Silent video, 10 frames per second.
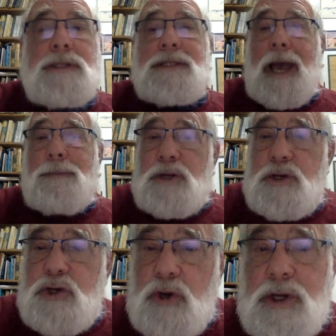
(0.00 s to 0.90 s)
It's happened in
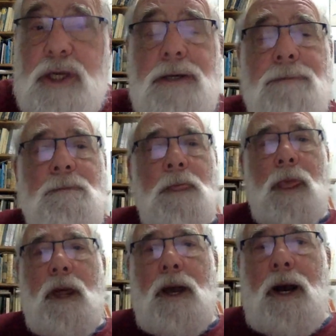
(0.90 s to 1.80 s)
Turkey,
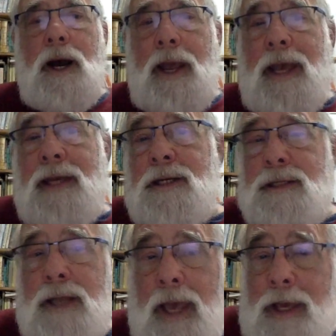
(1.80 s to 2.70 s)
and
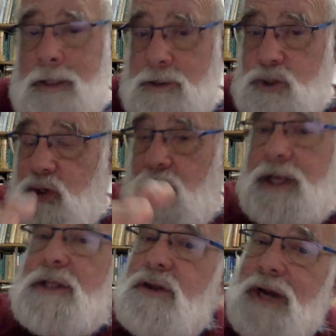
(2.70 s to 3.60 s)
certainly
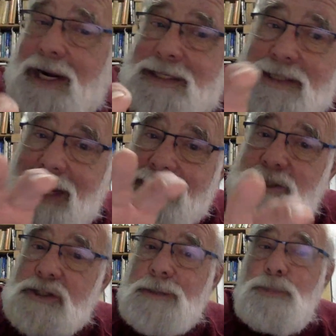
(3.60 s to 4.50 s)
in the United States,
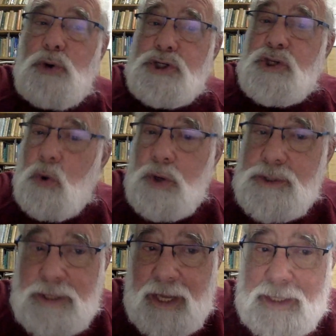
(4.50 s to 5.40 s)
there's a push towards
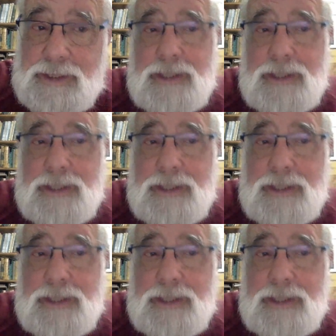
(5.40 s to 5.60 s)
that.